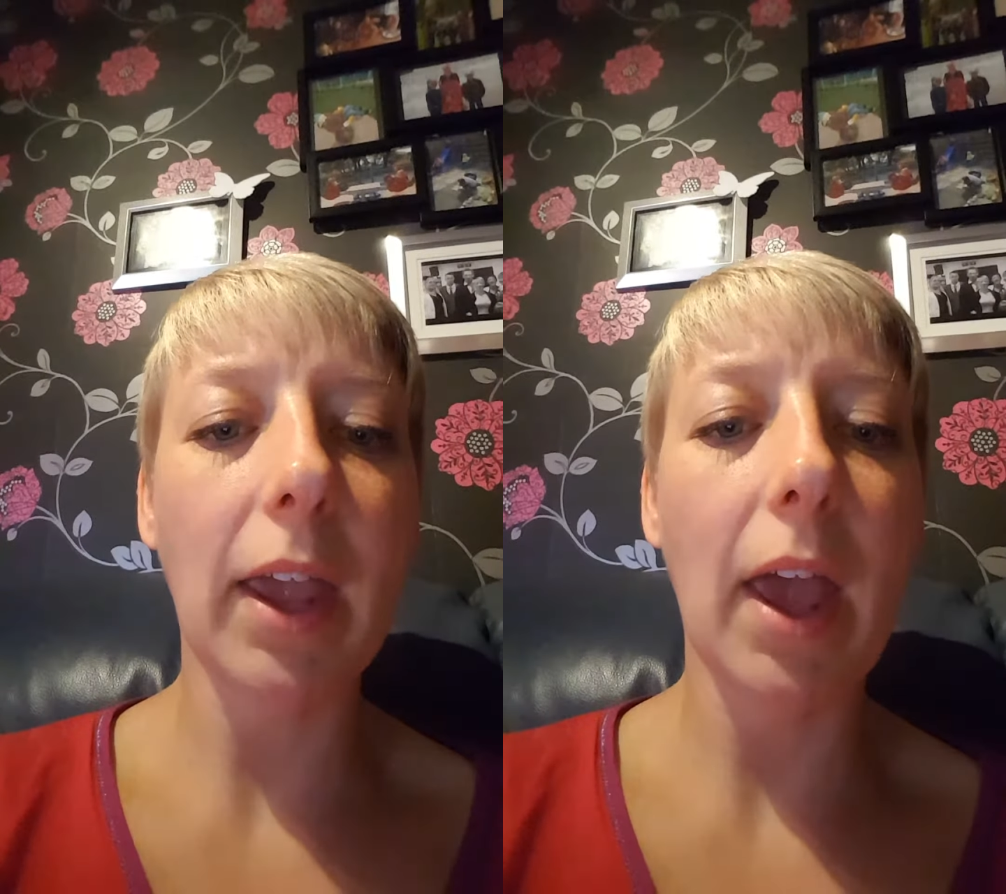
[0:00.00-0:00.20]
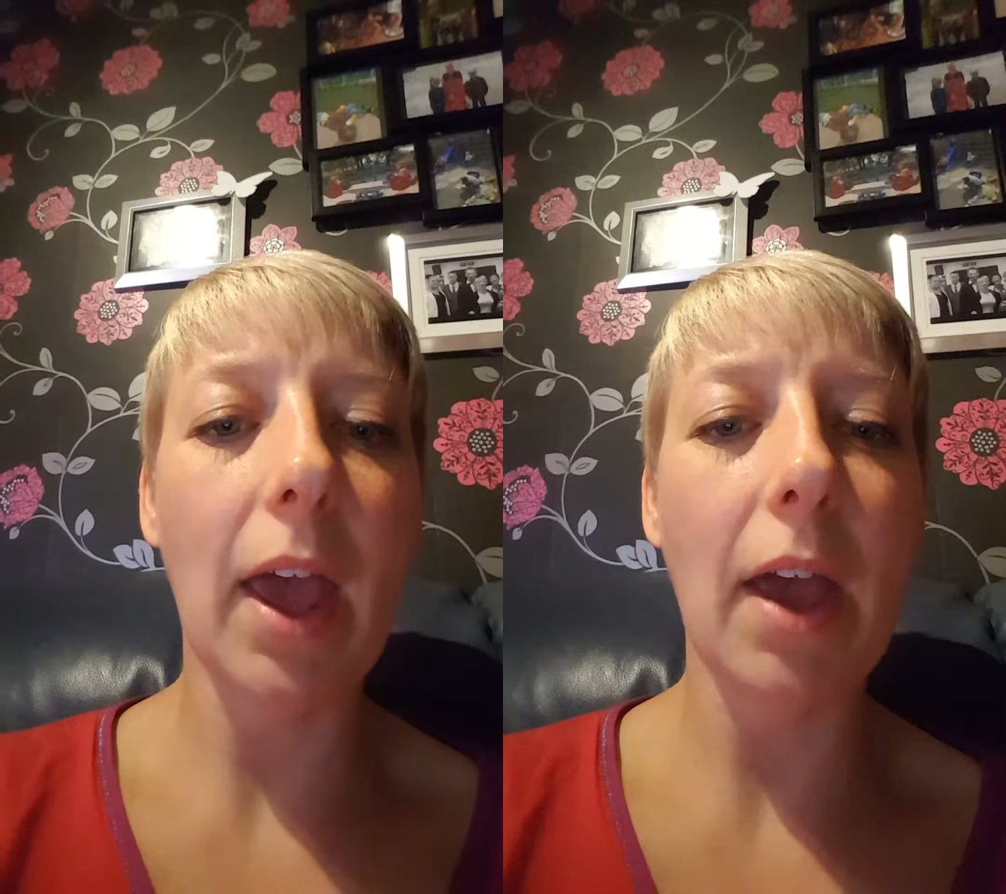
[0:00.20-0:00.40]

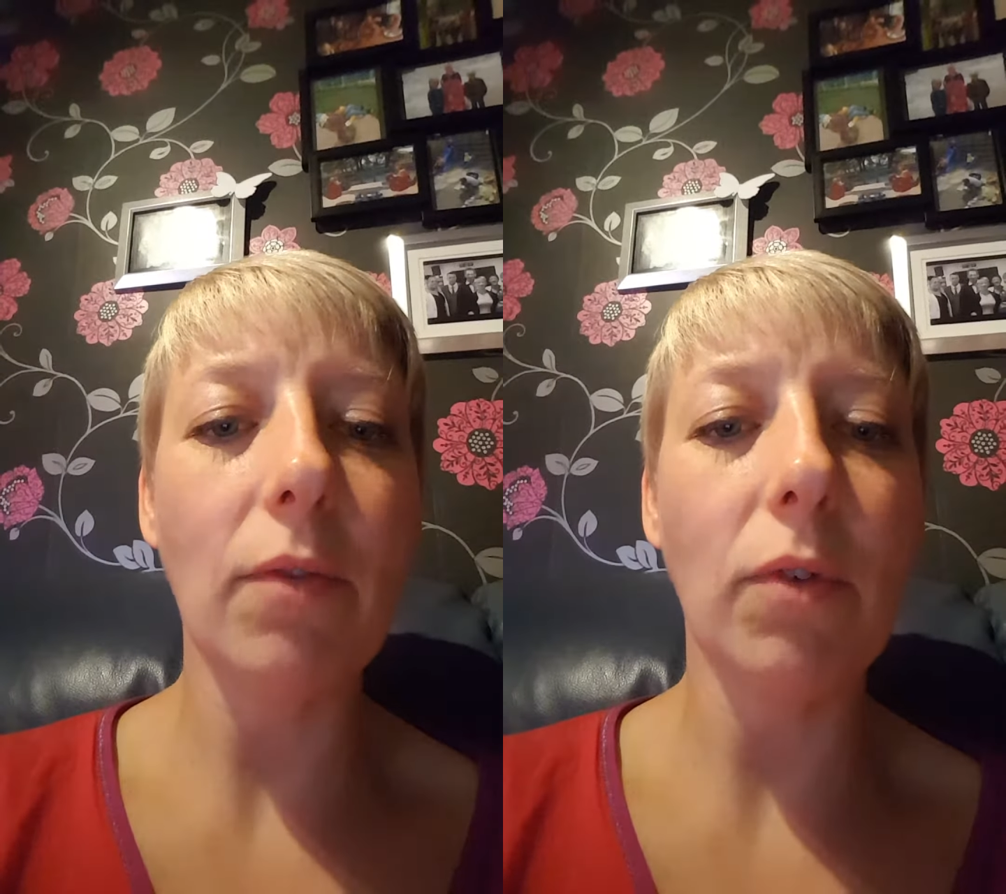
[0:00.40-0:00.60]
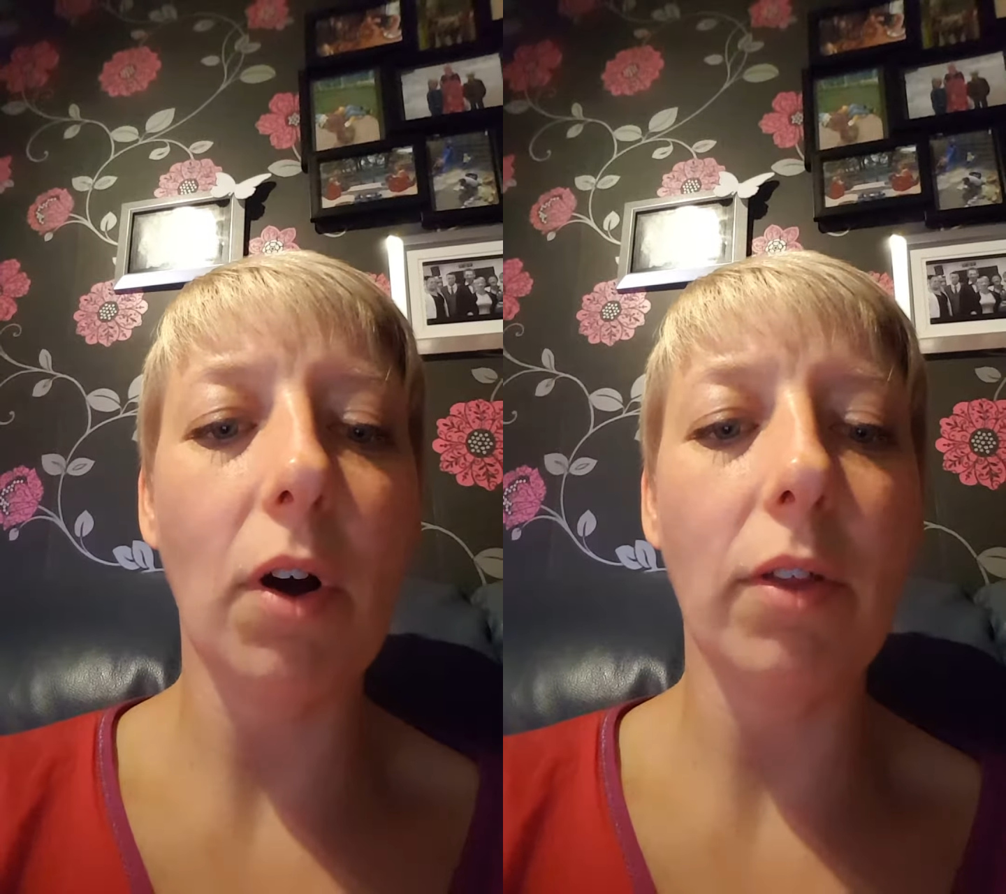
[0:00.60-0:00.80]
care
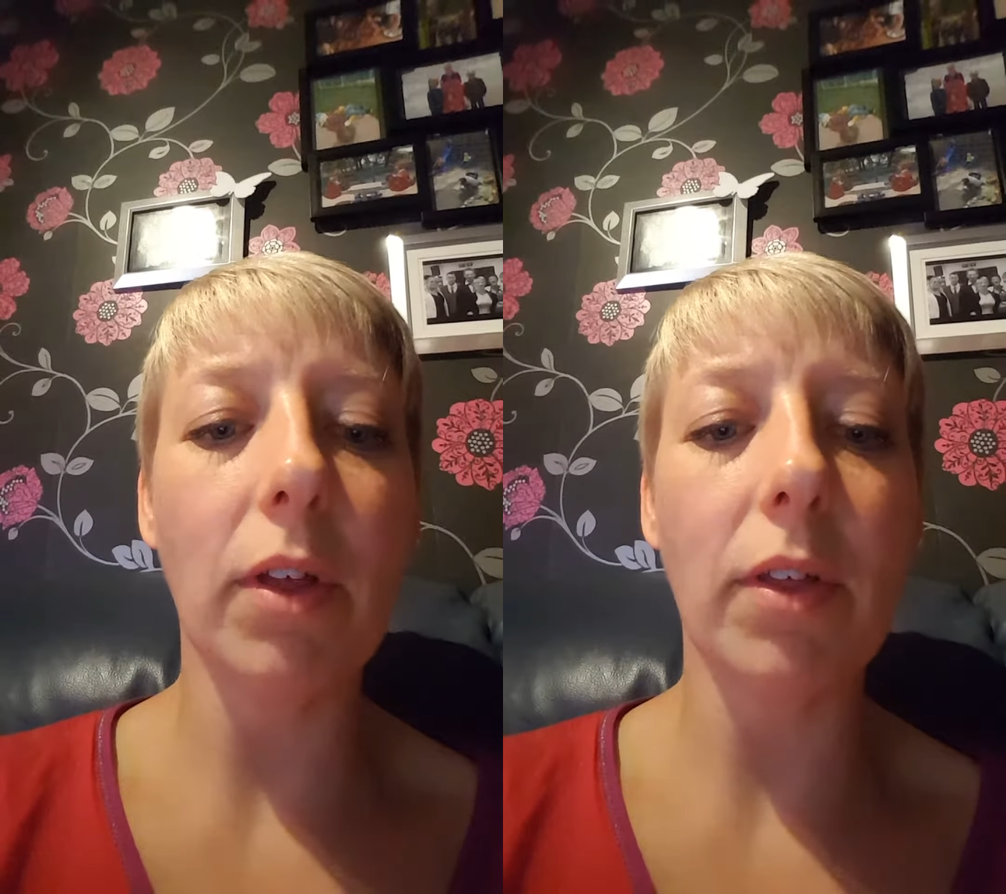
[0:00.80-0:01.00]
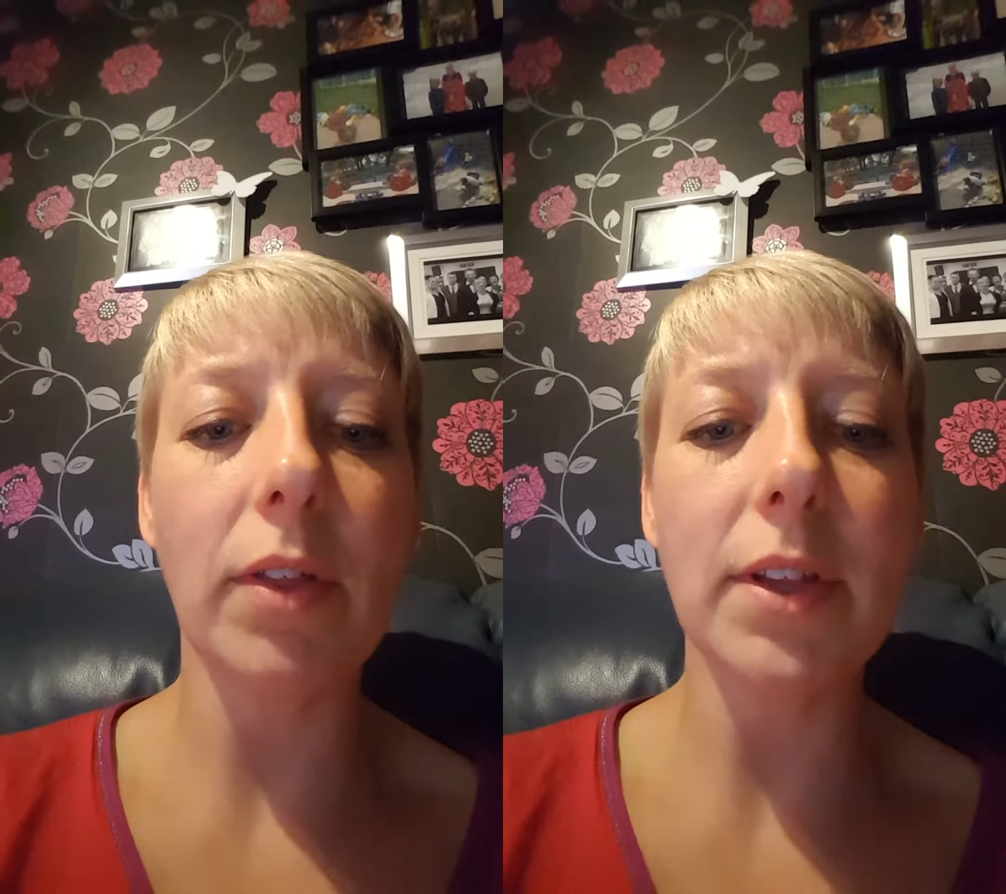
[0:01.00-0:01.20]

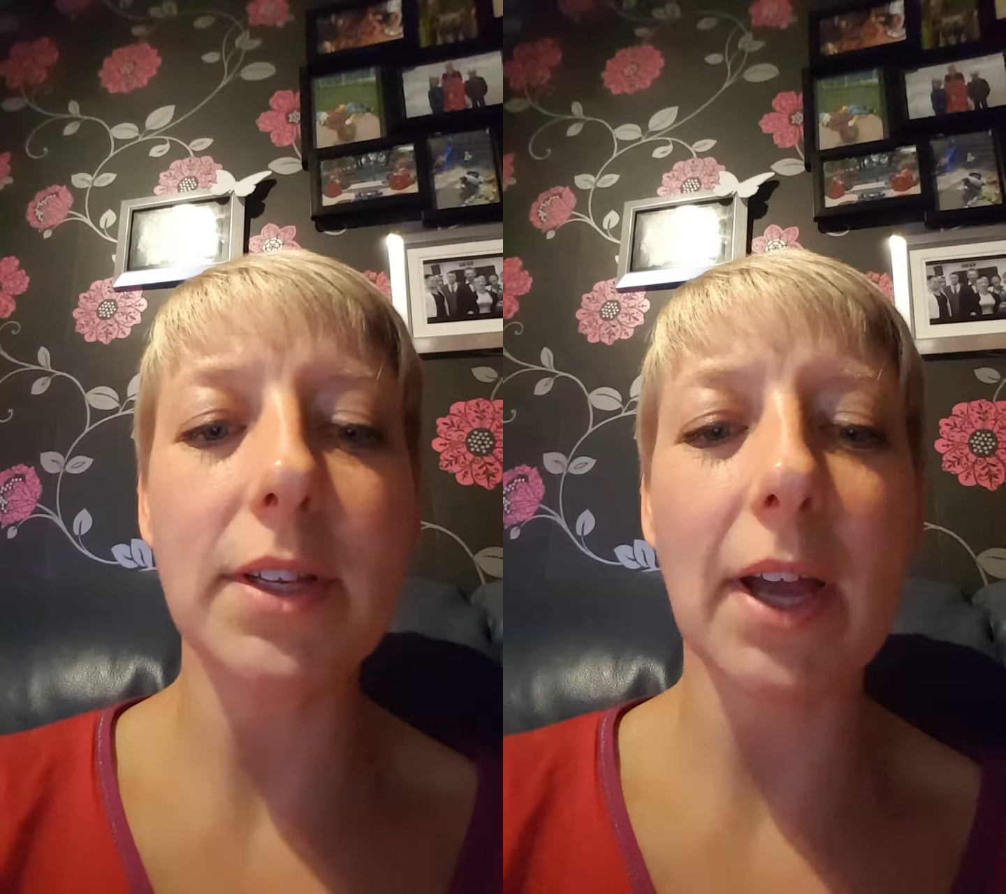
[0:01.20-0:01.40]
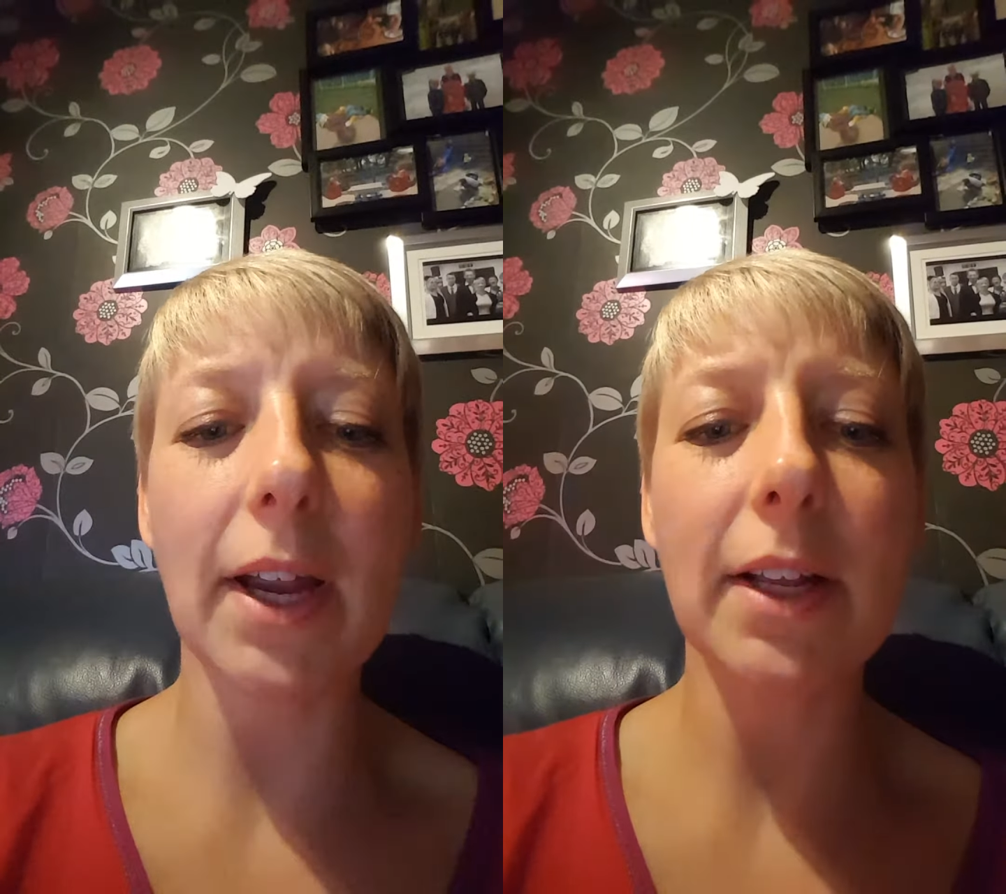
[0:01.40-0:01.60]
rather than the
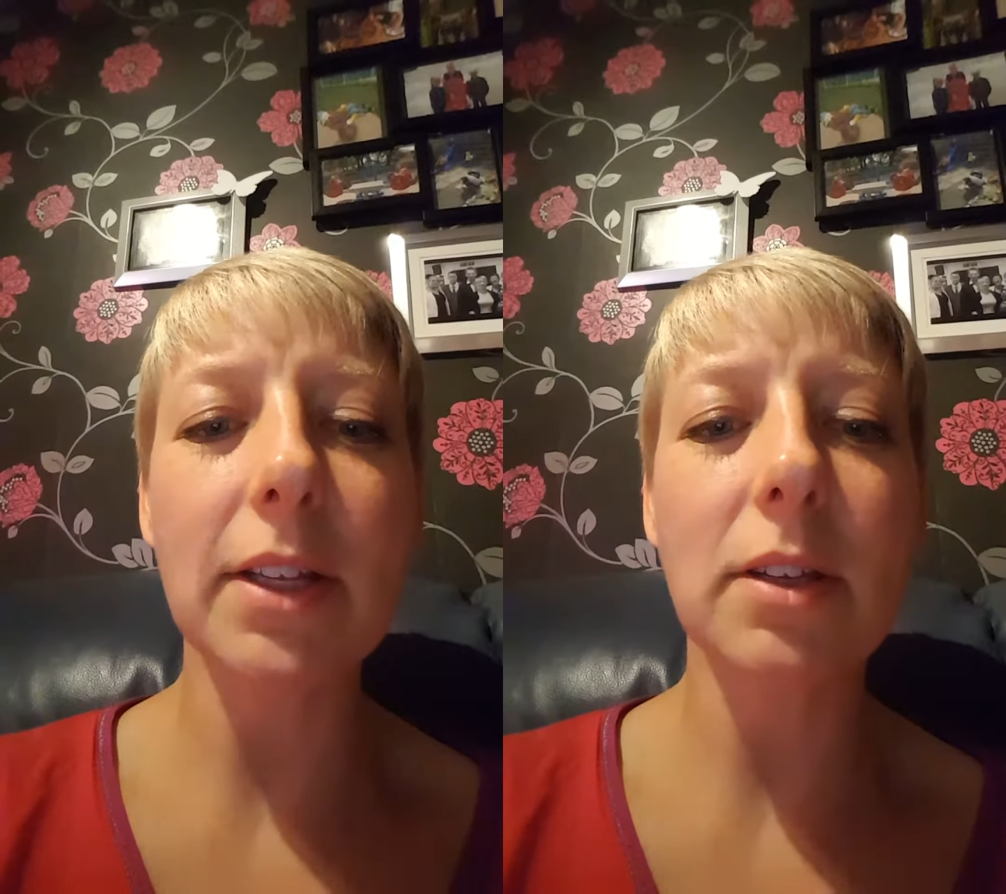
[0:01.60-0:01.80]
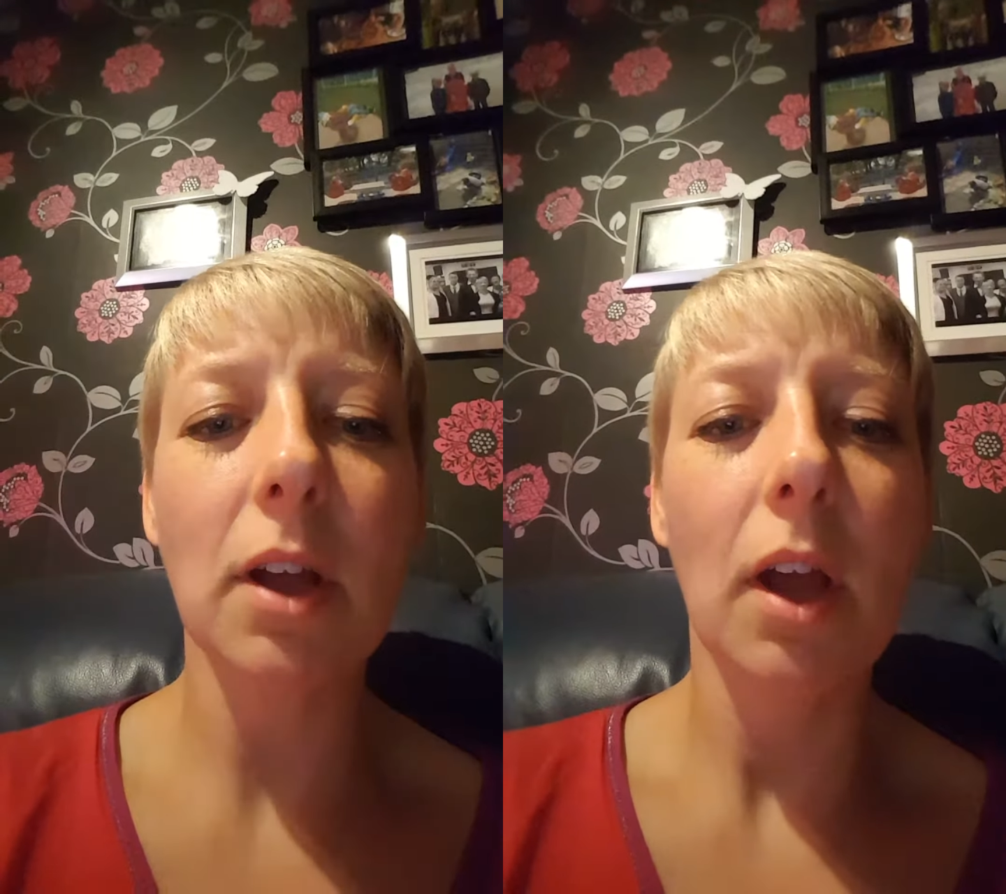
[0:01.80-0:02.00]
signs,